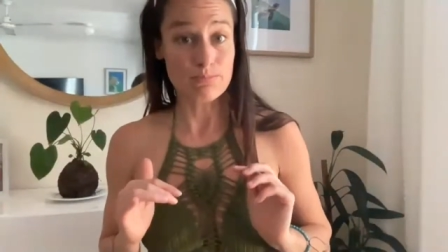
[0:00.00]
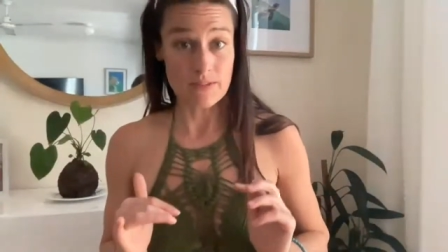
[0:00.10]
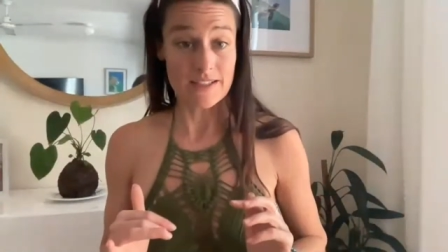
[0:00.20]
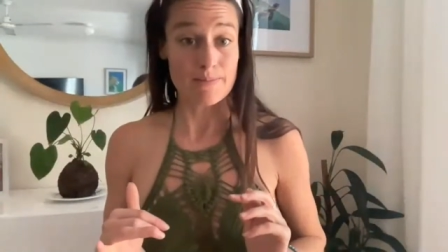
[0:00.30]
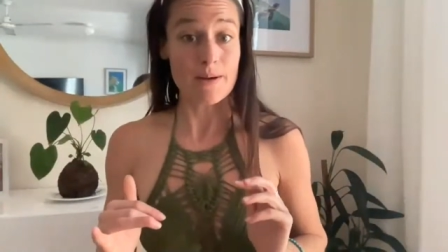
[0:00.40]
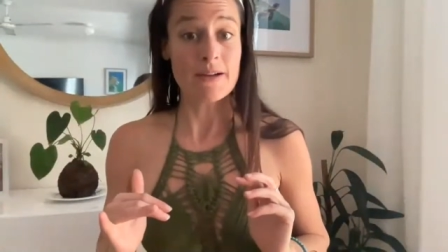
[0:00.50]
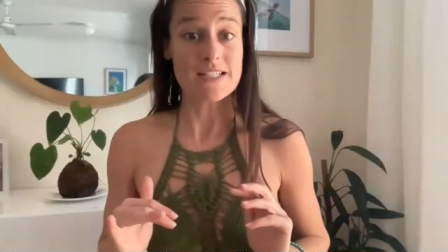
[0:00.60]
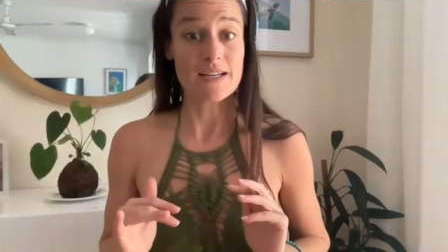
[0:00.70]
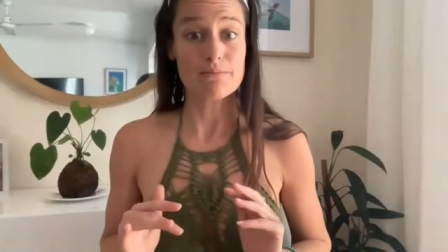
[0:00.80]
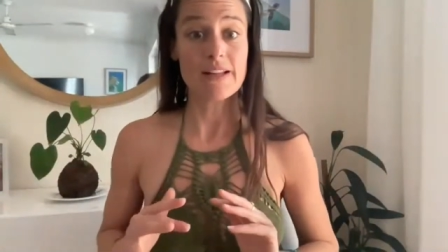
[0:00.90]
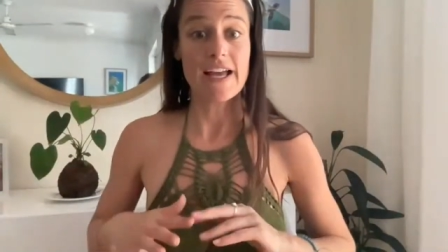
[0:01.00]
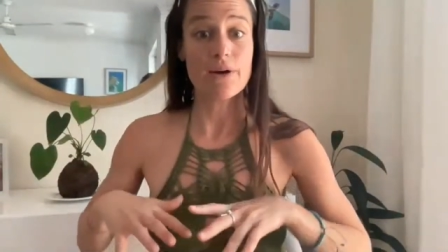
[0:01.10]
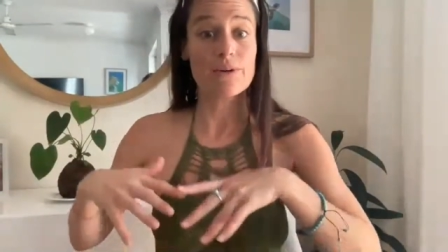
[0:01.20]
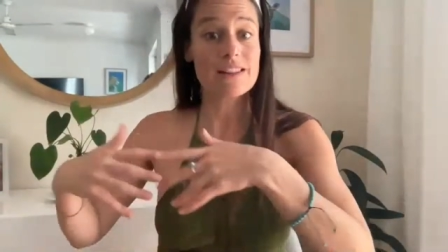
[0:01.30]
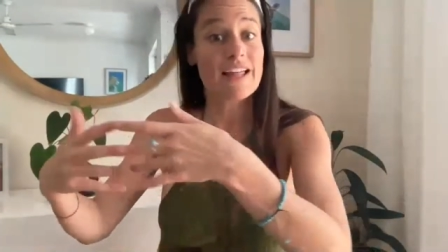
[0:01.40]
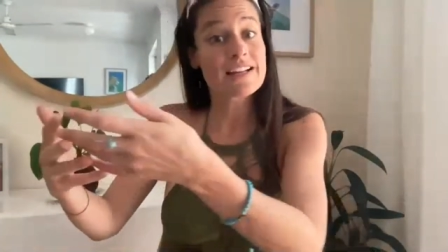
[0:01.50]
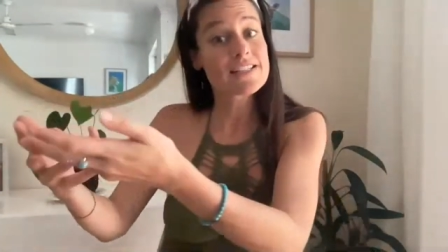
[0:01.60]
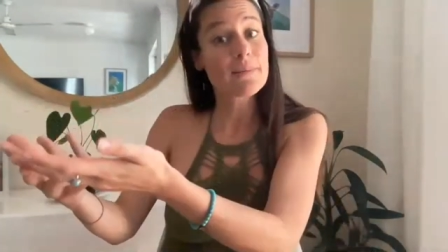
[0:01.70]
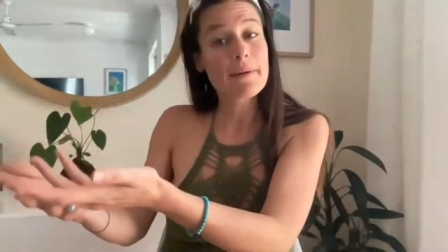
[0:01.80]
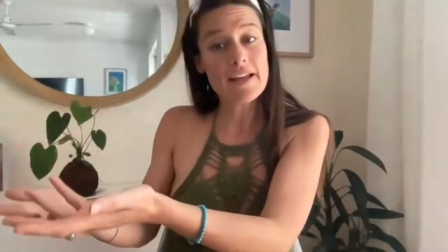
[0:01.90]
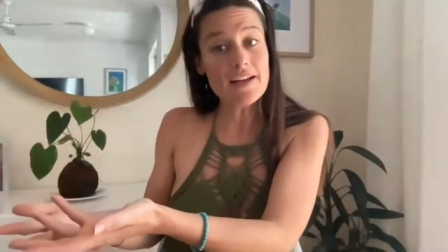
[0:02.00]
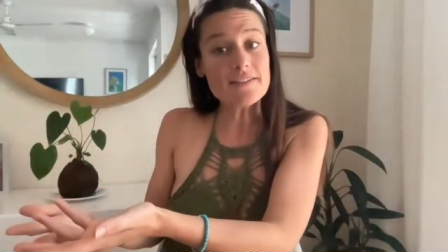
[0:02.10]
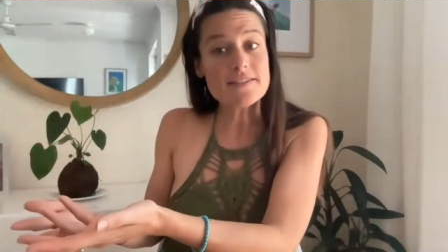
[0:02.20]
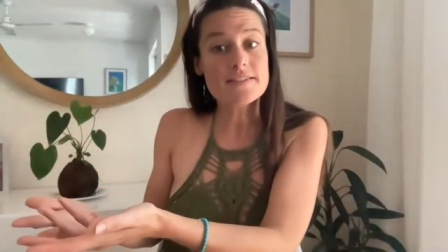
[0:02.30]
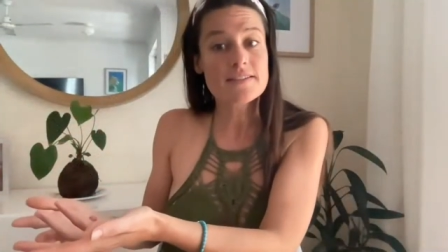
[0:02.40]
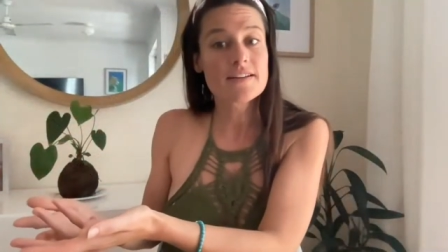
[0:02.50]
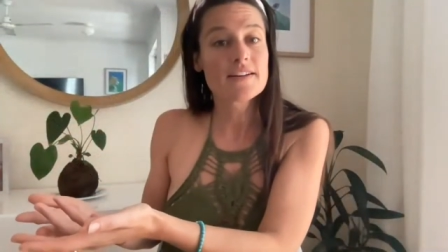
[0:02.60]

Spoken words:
experimenting and playing with letting somebody else